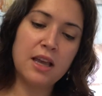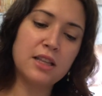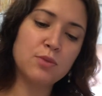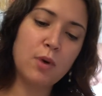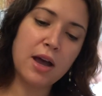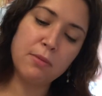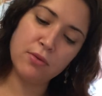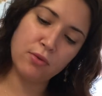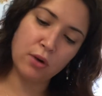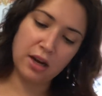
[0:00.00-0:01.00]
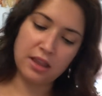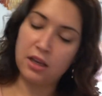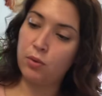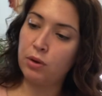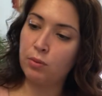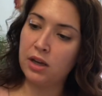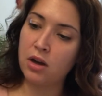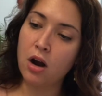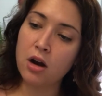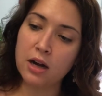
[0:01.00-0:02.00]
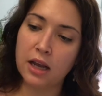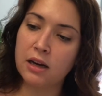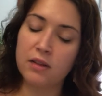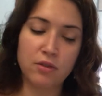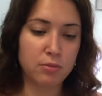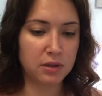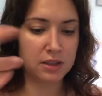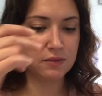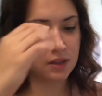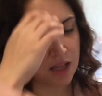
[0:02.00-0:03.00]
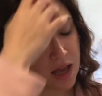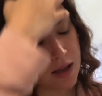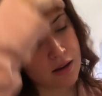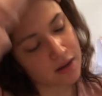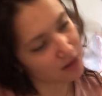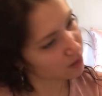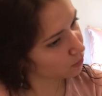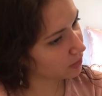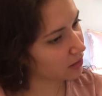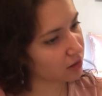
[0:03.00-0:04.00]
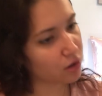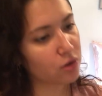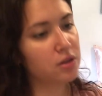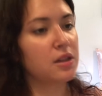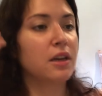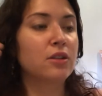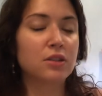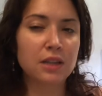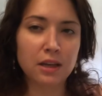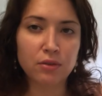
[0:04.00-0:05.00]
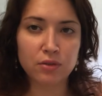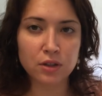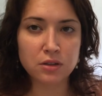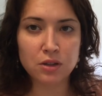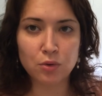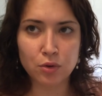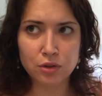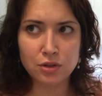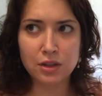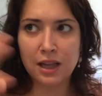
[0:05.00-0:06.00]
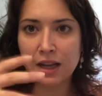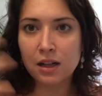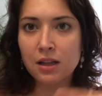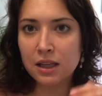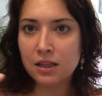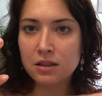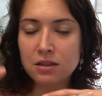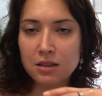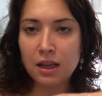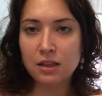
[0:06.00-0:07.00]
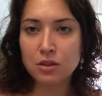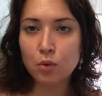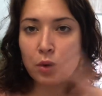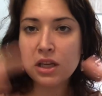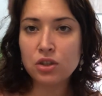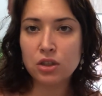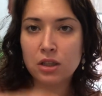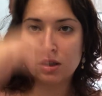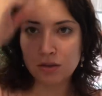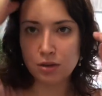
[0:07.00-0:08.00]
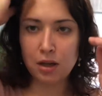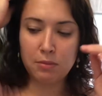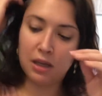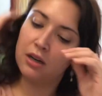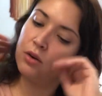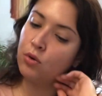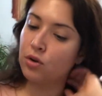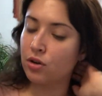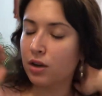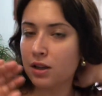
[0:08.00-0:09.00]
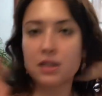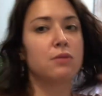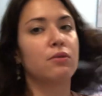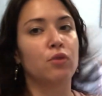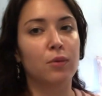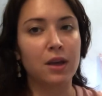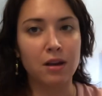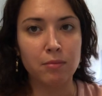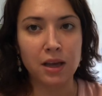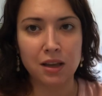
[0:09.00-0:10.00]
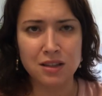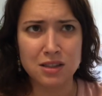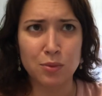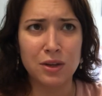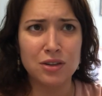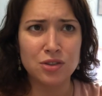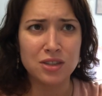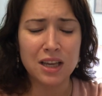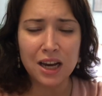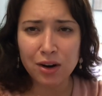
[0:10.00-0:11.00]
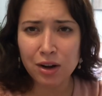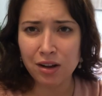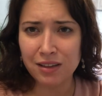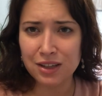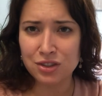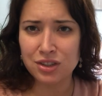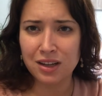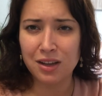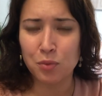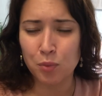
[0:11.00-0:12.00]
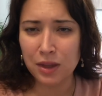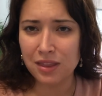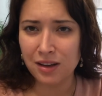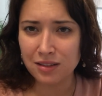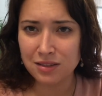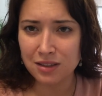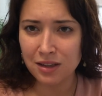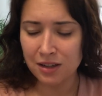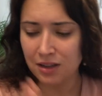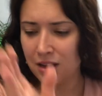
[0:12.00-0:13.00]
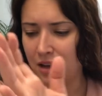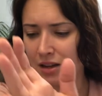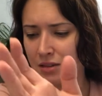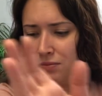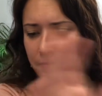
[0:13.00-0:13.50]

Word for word: It's why before I think we reincarnate, if you believe in that, that we go to the other side first in order to like cleanse, like a squeegee, you know what I mean? In order to cleanse before we come back in, so we don't just carry all that shit in with us. Um,